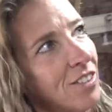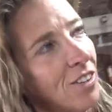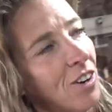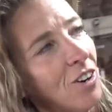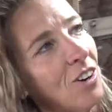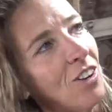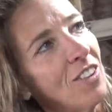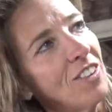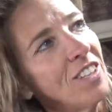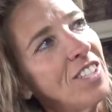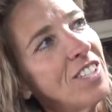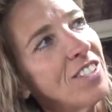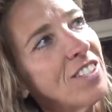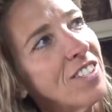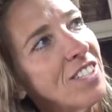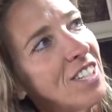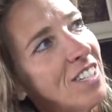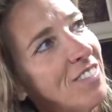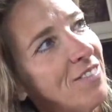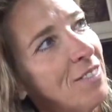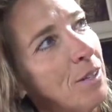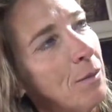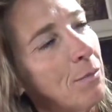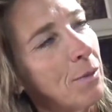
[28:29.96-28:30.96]
and all this
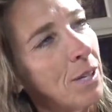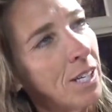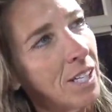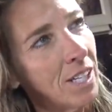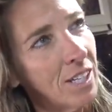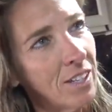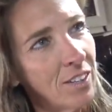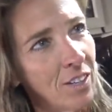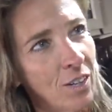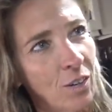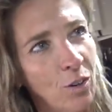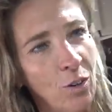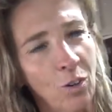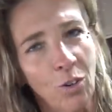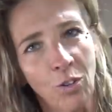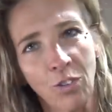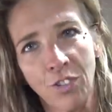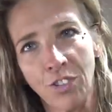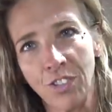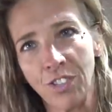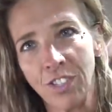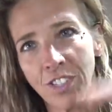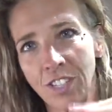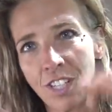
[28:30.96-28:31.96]
stuff up here that
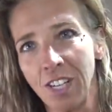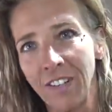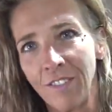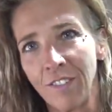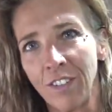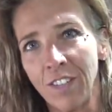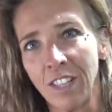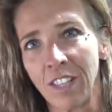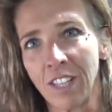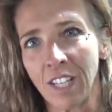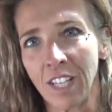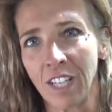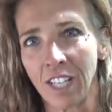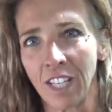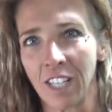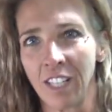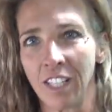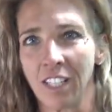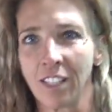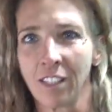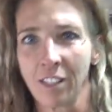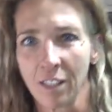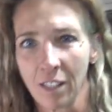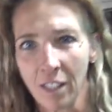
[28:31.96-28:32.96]
holds just everything in
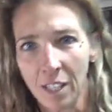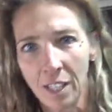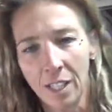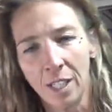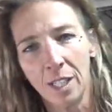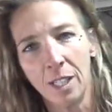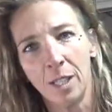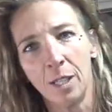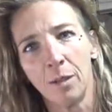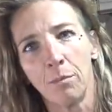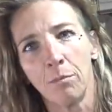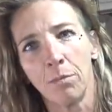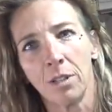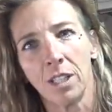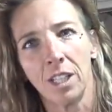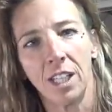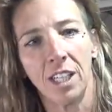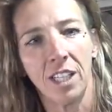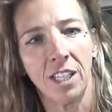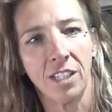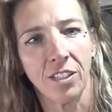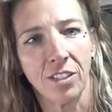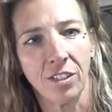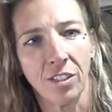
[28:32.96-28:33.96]
its place.